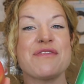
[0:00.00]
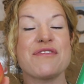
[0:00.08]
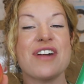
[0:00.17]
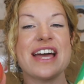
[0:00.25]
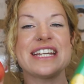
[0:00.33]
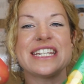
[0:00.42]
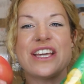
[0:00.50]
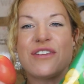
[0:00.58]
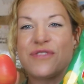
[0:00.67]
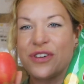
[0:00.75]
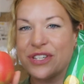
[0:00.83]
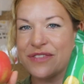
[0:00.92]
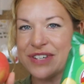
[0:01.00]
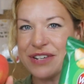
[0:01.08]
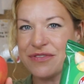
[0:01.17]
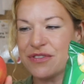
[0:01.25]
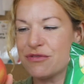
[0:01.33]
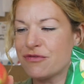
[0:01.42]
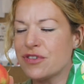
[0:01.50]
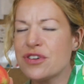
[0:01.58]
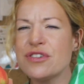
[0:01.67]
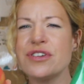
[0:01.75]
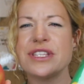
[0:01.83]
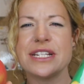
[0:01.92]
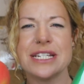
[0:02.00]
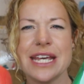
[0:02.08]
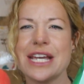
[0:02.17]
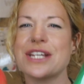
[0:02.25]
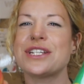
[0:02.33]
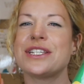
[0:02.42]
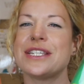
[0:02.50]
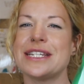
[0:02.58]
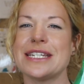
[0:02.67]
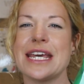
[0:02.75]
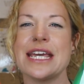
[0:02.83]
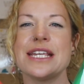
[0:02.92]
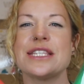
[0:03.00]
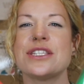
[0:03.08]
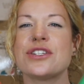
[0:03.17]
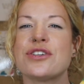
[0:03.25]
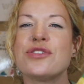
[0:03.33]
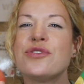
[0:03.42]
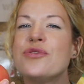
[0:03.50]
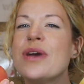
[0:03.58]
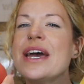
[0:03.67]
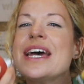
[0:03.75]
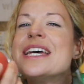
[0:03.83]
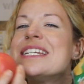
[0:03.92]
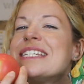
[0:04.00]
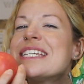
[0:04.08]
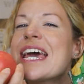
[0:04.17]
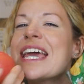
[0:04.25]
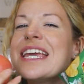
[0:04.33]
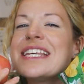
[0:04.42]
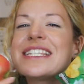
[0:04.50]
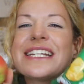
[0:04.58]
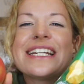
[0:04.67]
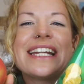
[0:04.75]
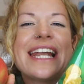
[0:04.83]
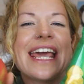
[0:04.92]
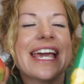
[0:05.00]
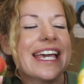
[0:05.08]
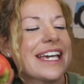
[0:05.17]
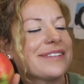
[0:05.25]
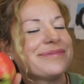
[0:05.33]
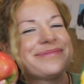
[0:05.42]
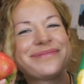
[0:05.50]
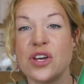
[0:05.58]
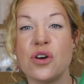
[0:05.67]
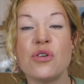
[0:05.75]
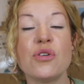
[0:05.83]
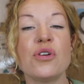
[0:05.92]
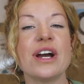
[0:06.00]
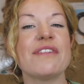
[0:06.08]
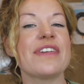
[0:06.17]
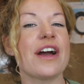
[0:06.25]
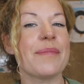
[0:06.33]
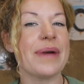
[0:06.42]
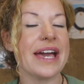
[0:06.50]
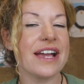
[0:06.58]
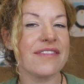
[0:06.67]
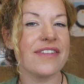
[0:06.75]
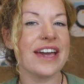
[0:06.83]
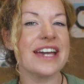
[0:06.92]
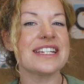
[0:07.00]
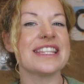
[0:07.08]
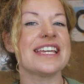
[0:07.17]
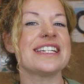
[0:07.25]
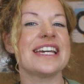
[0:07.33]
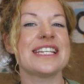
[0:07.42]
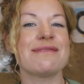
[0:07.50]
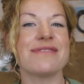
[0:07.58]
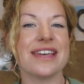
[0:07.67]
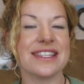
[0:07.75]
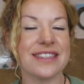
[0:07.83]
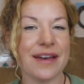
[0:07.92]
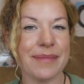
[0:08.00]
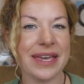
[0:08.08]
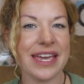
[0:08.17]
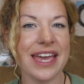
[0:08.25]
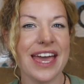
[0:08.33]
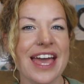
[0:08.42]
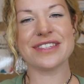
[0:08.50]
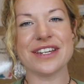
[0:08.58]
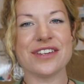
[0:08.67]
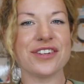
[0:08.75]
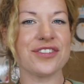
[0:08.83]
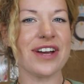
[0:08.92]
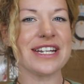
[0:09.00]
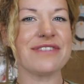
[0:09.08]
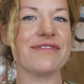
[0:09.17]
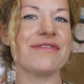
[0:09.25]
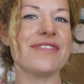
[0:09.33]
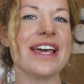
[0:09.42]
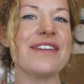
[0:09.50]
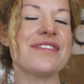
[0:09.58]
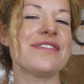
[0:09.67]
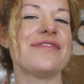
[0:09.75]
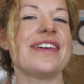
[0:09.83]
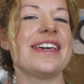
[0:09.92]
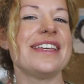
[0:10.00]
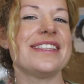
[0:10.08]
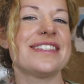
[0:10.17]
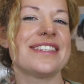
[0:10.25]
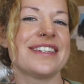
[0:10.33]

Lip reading: variety of lots of different foods and textures and tastes to taste and lick. Or if they are peg-fed and they taste with their tummy, then you could try different flavoured feeds.